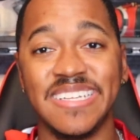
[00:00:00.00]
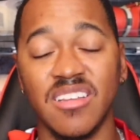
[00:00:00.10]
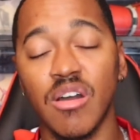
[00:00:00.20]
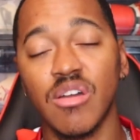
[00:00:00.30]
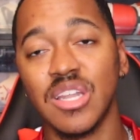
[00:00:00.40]

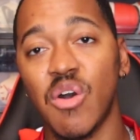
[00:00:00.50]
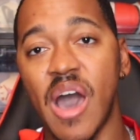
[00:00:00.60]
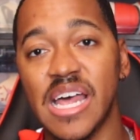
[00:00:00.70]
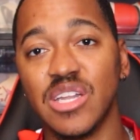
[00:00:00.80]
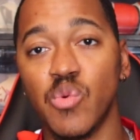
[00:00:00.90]
Dunk Low
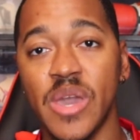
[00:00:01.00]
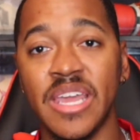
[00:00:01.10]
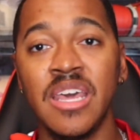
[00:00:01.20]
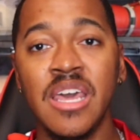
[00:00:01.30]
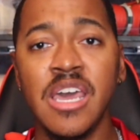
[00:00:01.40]

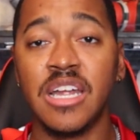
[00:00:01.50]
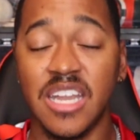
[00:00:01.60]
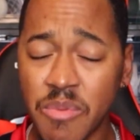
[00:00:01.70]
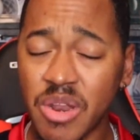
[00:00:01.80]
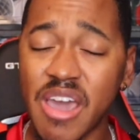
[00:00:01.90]
Halloween.
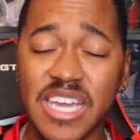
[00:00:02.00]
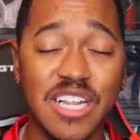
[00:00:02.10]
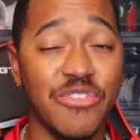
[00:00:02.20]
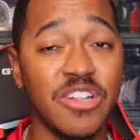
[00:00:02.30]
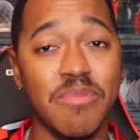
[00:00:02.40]
Let me know
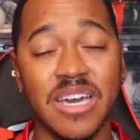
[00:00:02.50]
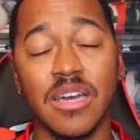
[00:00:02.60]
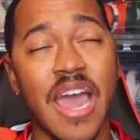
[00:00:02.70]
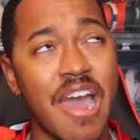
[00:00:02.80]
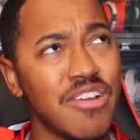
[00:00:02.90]

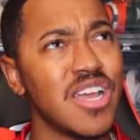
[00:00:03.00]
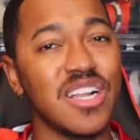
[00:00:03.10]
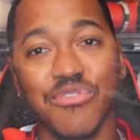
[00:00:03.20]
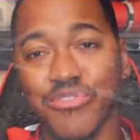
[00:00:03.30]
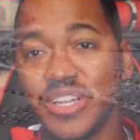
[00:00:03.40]
how
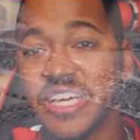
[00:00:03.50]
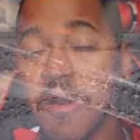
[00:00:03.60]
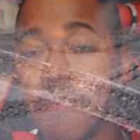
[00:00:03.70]
y'all are feeling